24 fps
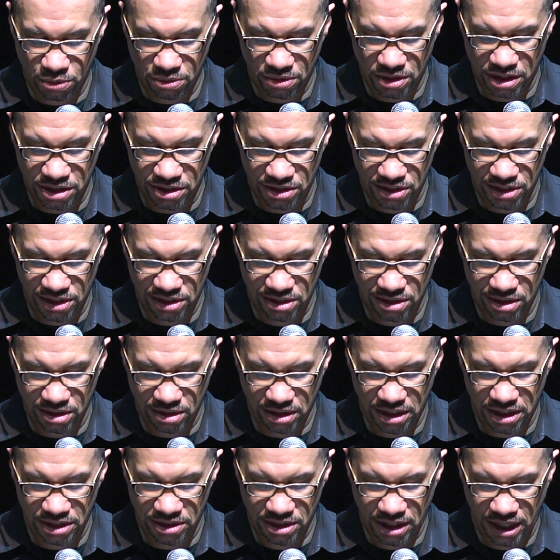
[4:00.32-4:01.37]
who
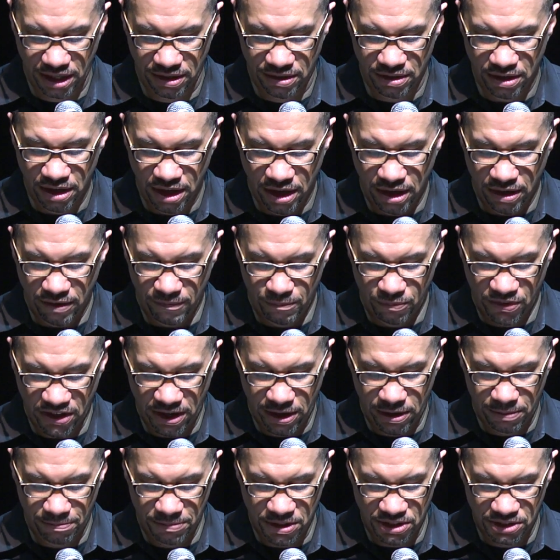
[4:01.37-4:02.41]
consistently attend
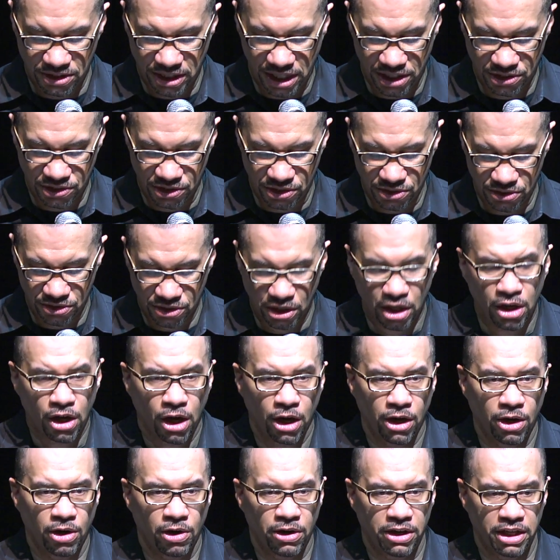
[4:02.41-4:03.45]
therapy sessions
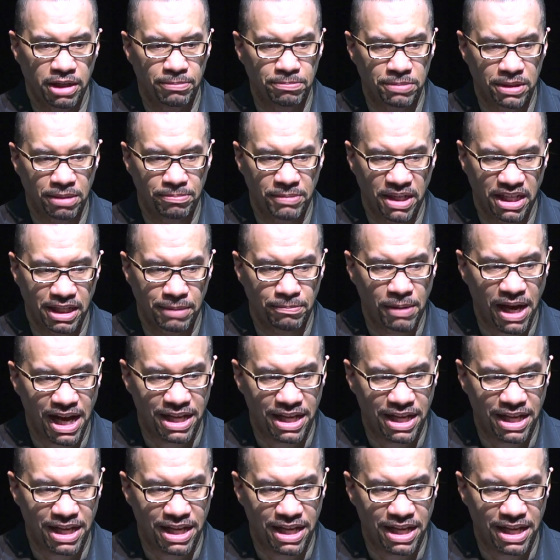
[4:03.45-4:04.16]
and are implementing